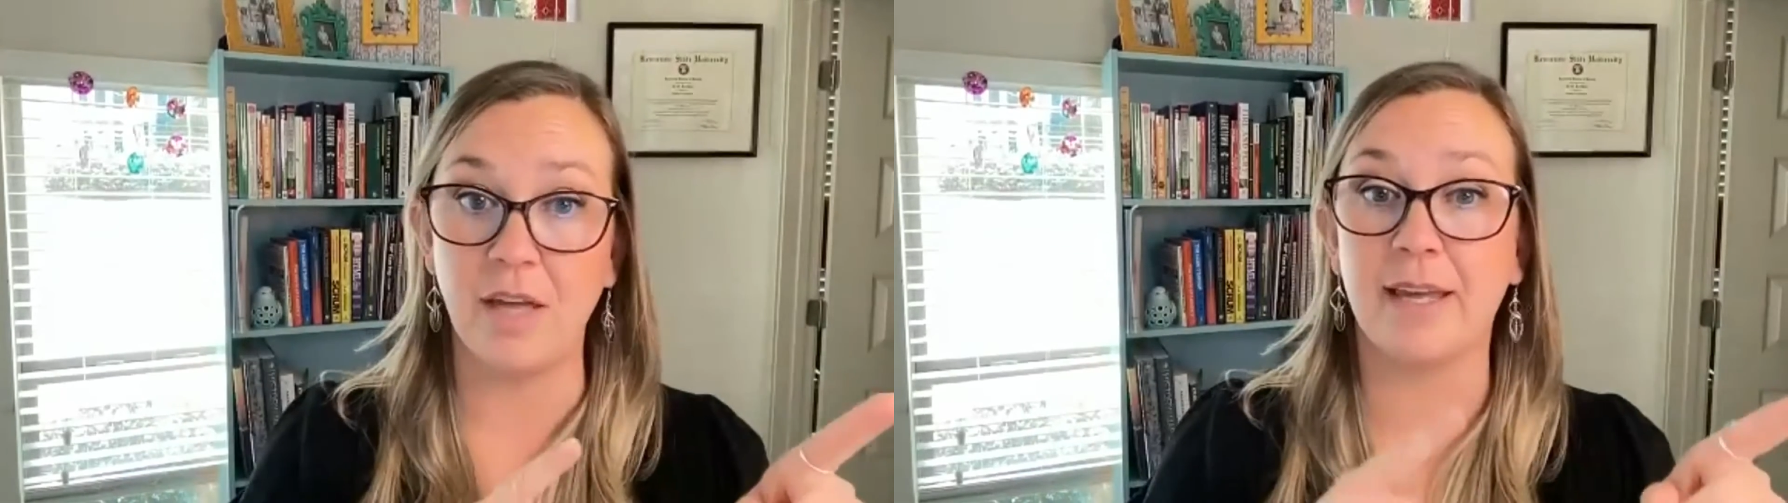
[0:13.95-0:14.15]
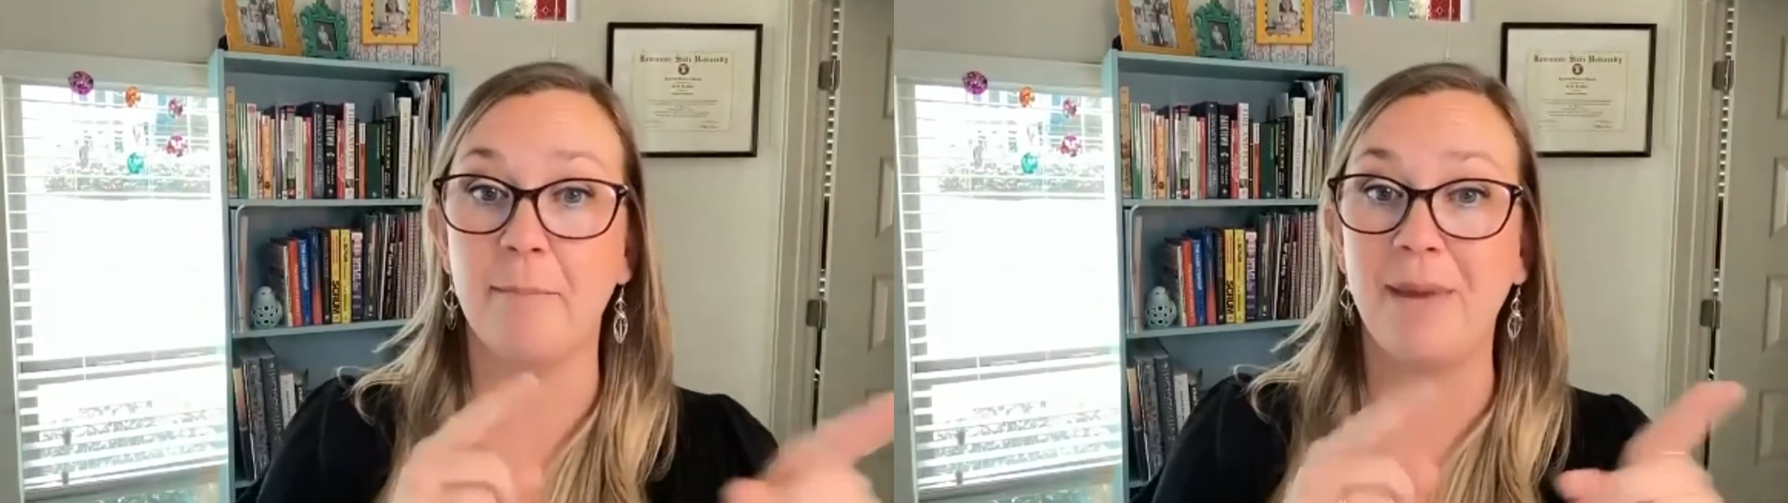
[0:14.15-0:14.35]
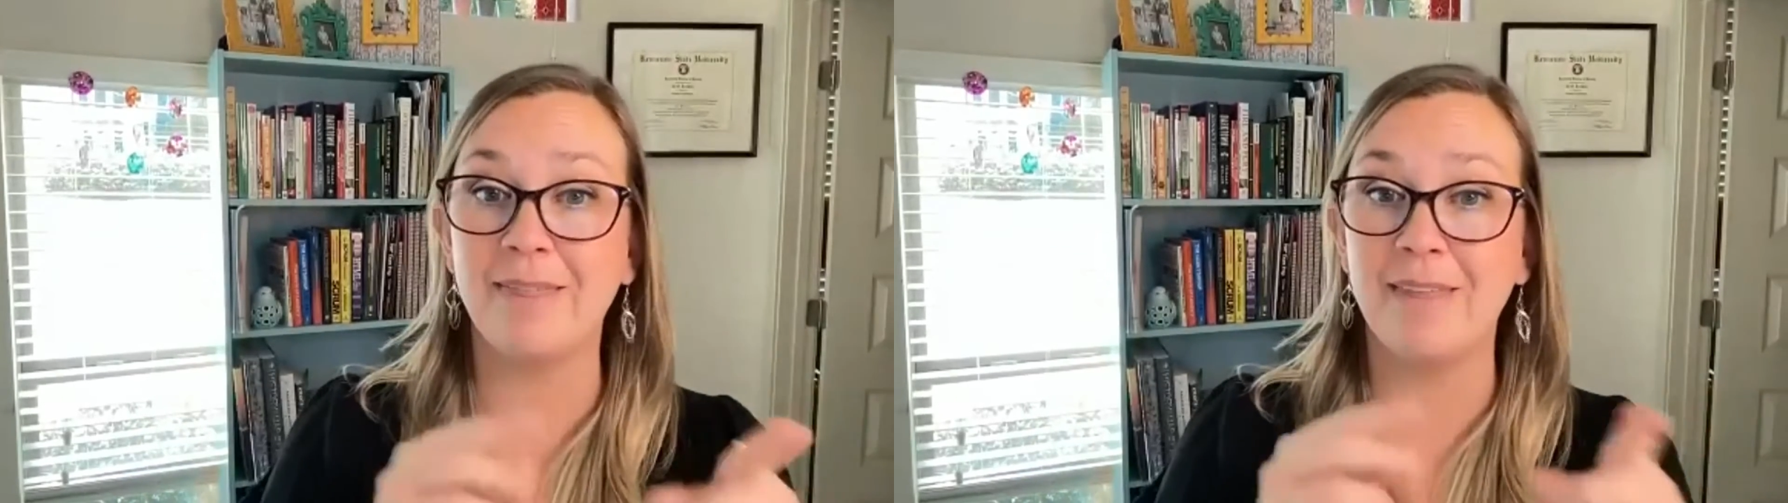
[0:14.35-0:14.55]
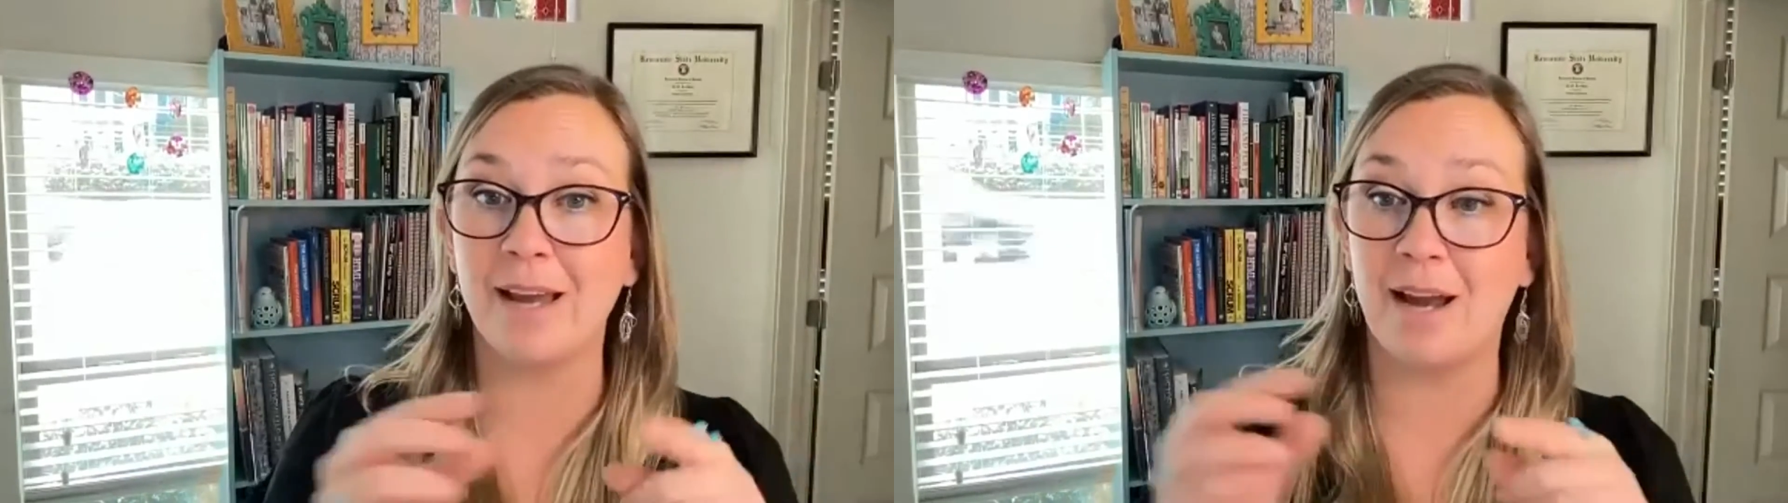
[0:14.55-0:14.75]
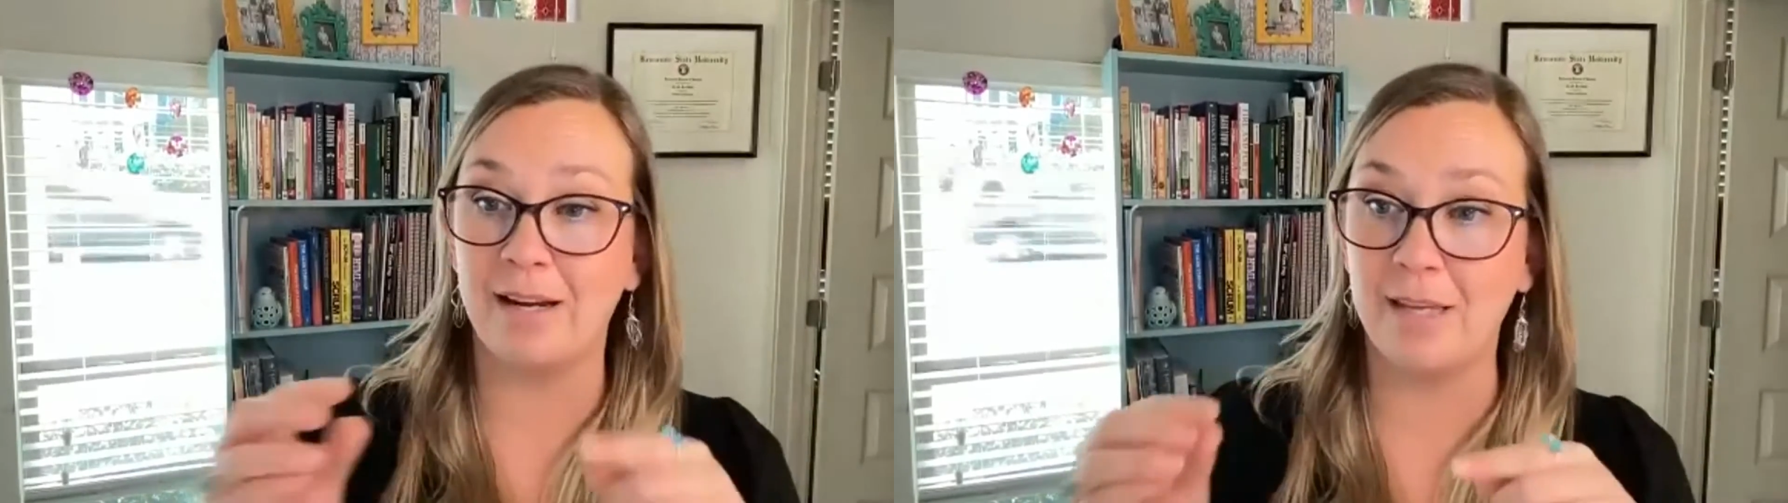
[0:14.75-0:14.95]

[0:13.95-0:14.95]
that can make that kind of